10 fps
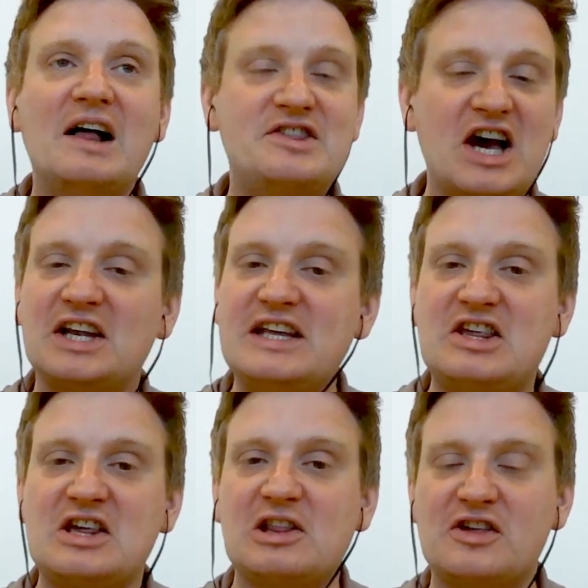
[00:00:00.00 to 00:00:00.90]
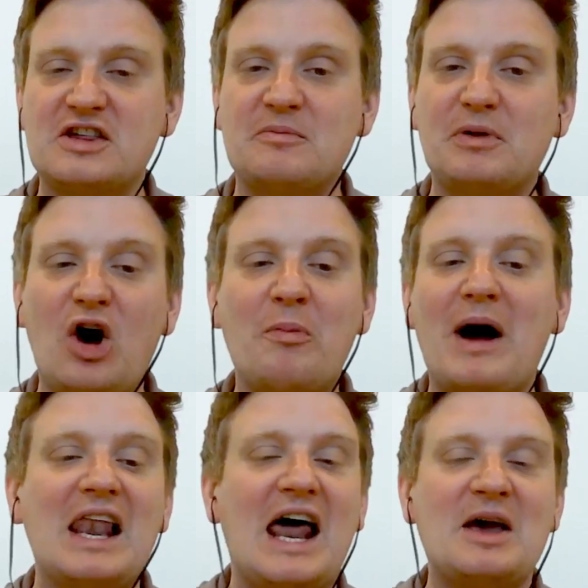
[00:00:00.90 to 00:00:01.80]
Jack Leach's loss is a blow,
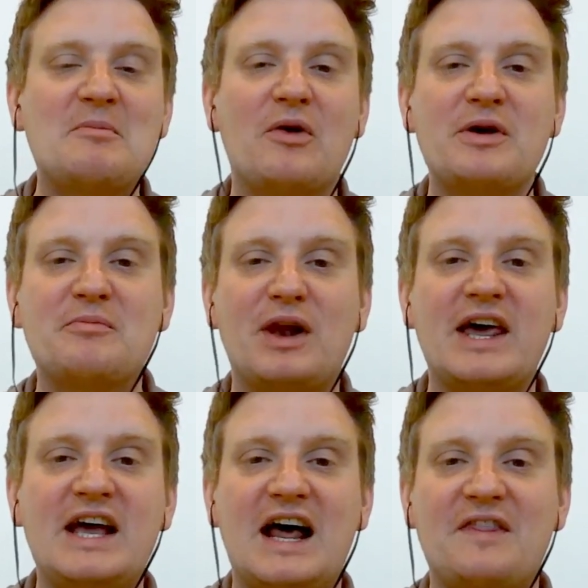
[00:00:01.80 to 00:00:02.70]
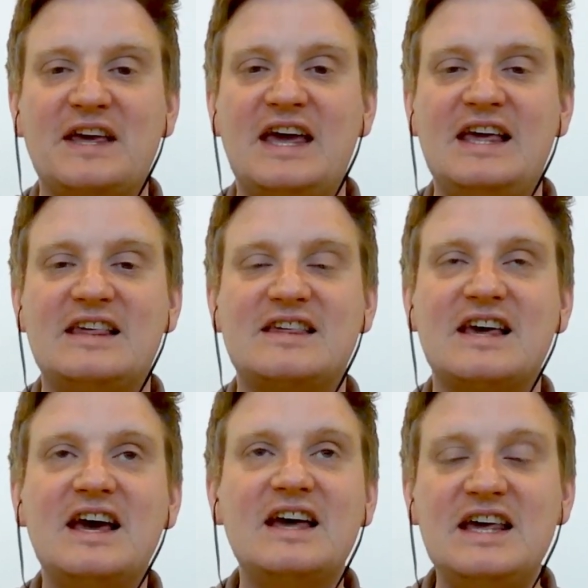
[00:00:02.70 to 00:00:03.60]
but I like Moeen playing. I think
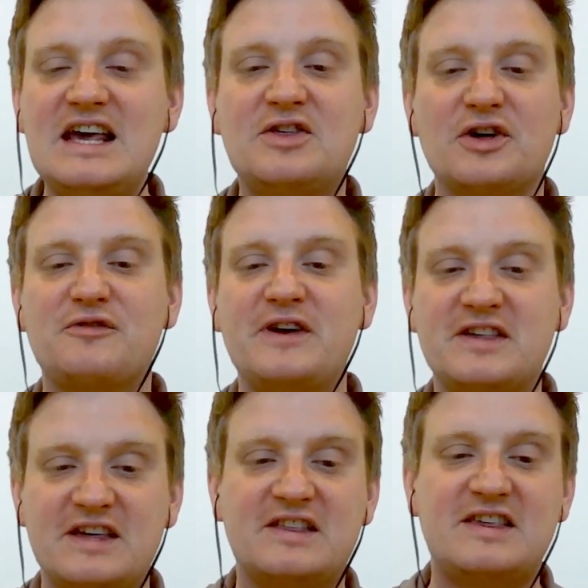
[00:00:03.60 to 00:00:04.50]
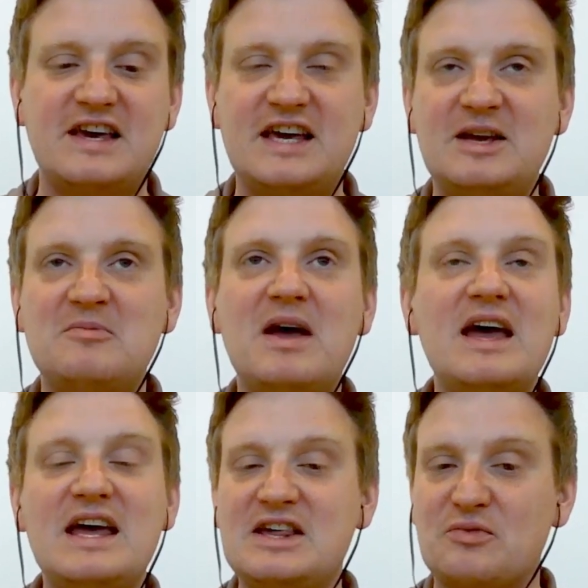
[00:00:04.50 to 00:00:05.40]
his ethos fits this team.
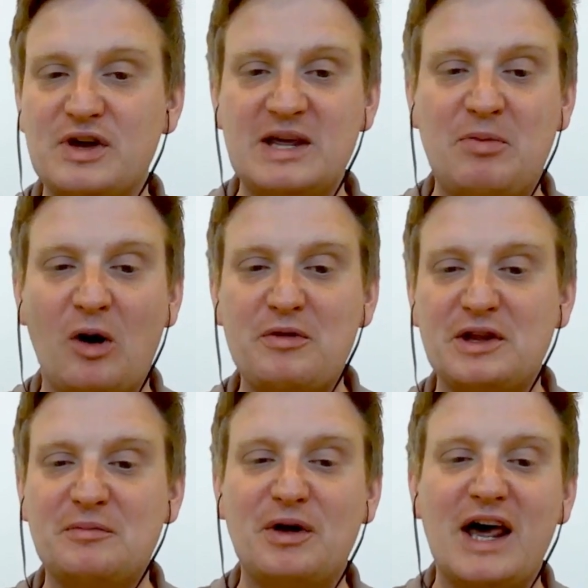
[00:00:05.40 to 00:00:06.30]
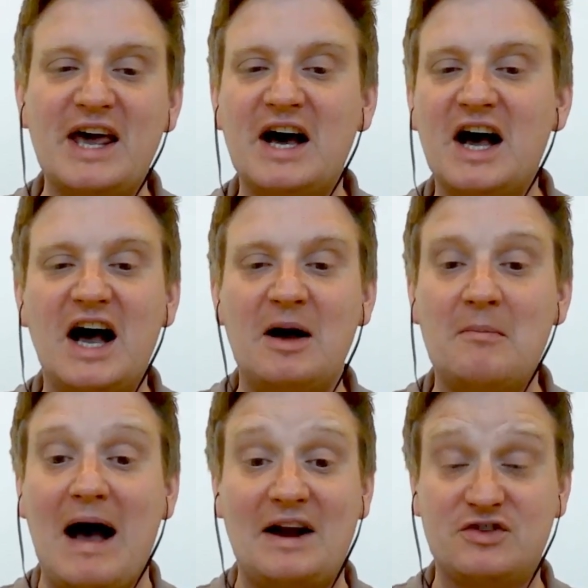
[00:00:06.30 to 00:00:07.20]
He's a really popular player,
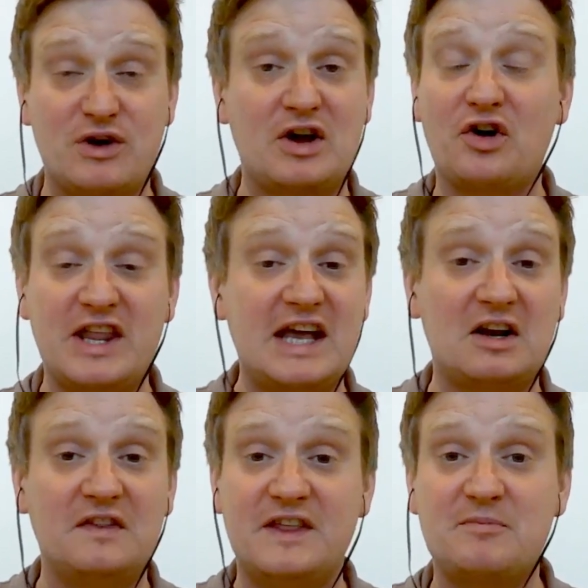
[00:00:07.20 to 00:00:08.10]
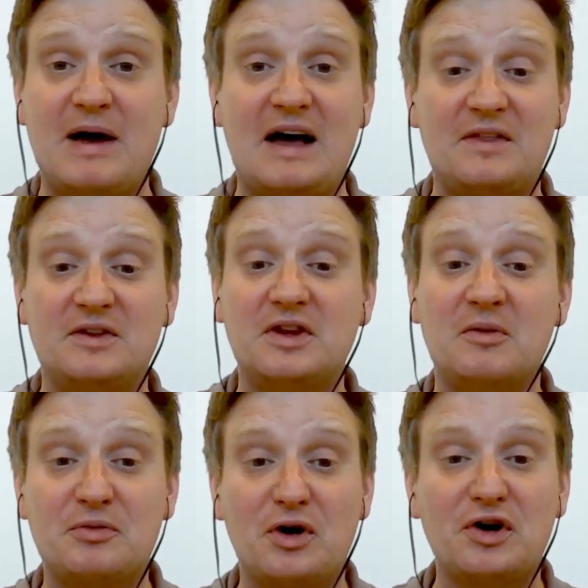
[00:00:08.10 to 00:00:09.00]
and his record in England is better than
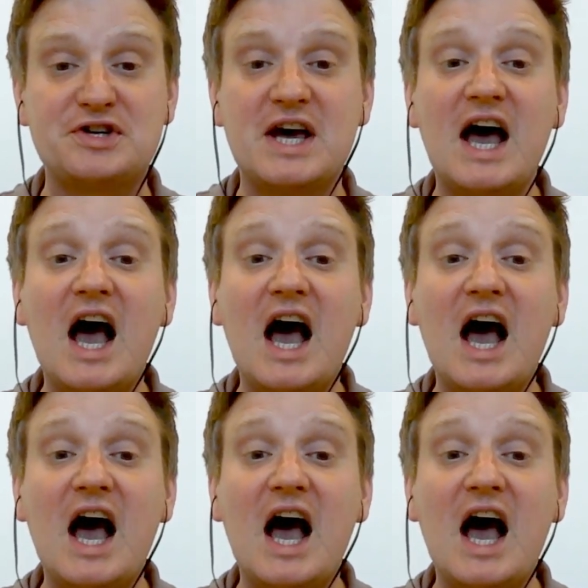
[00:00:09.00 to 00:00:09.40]
abroad.